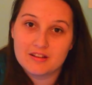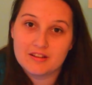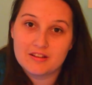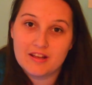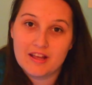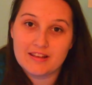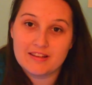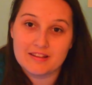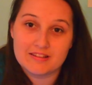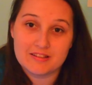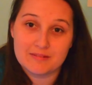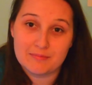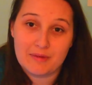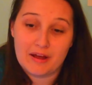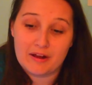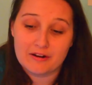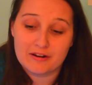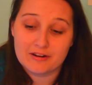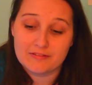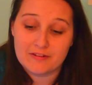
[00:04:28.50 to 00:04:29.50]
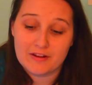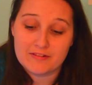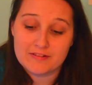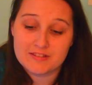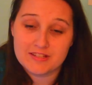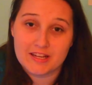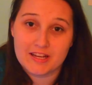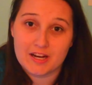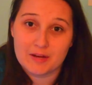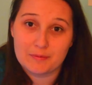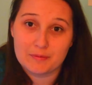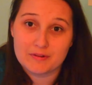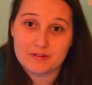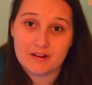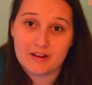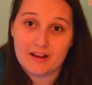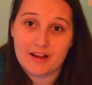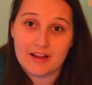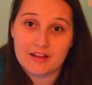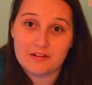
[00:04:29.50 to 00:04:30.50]
it doesn't matter if I've stayed up or
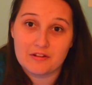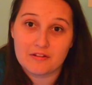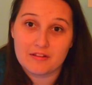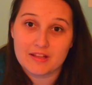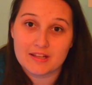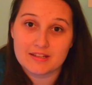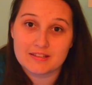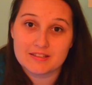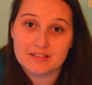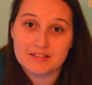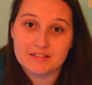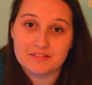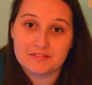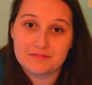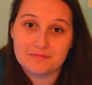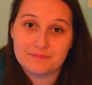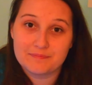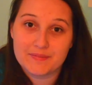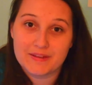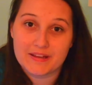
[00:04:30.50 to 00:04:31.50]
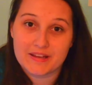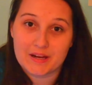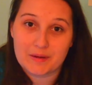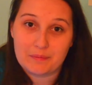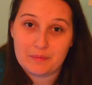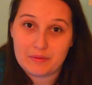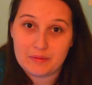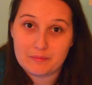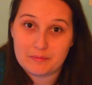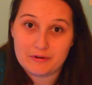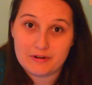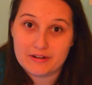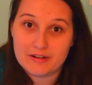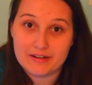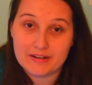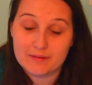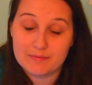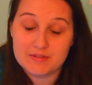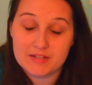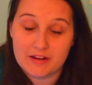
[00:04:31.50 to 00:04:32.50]
not. I don't like to get up in the morning.
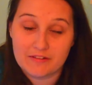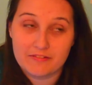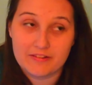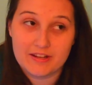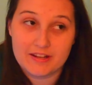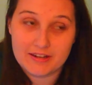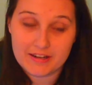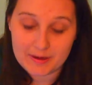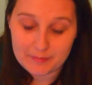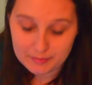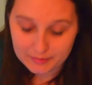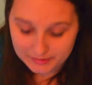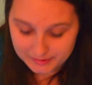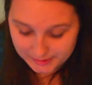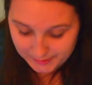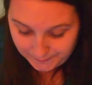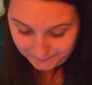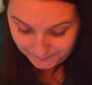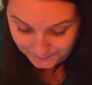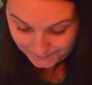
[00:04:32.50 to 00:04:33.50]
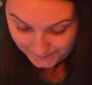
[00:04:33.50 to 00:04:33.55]
I'm definitely a night person.